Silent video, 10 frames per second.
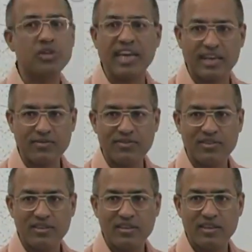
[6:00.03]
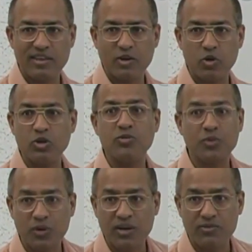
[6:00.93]
enough interleukin
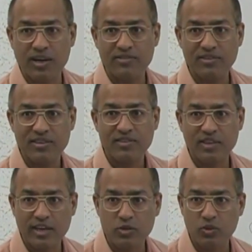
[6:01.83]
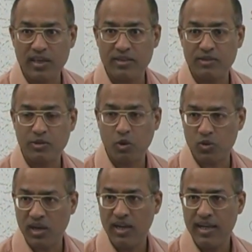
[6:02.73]
four and five. That is why there was
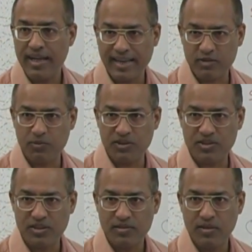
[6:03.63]
clonal expansion.